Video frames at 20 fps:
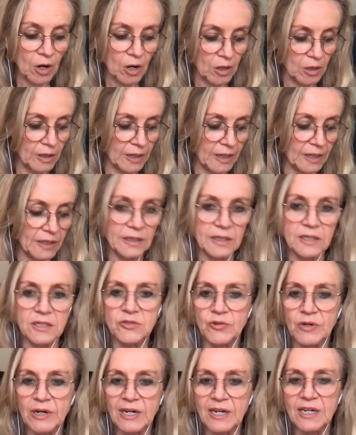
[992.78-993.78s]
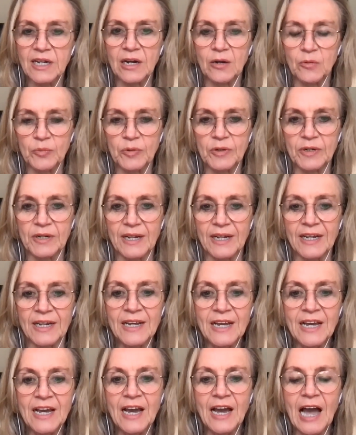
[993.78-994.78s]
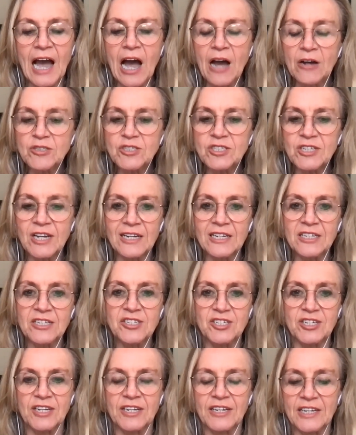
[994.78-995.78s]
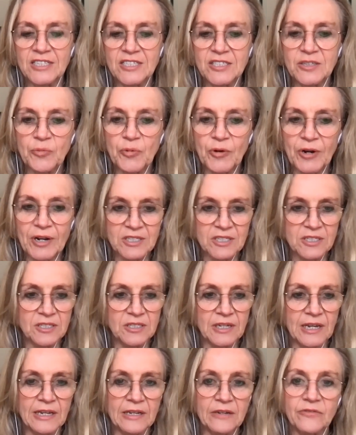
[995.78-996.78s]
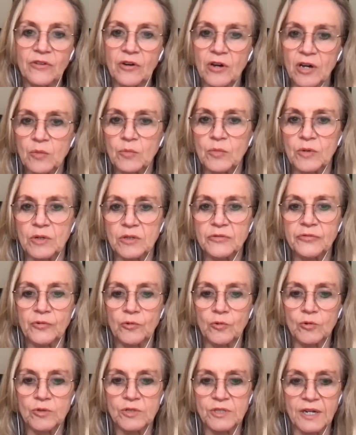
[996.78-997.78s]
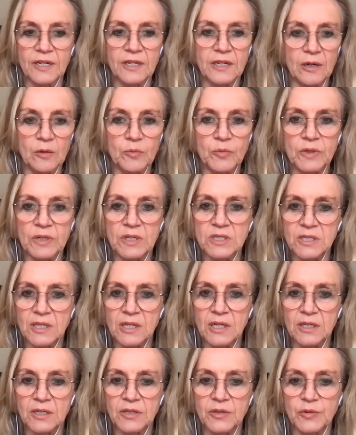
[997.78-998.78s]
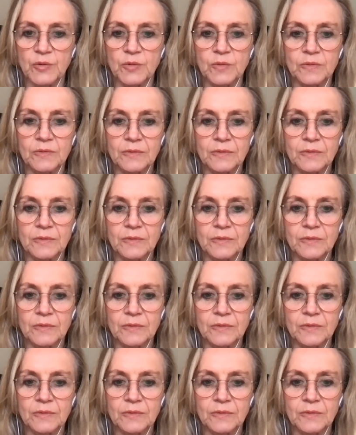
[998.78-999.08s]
are an Israeli company. How challenging is the present environment for tech companies like you?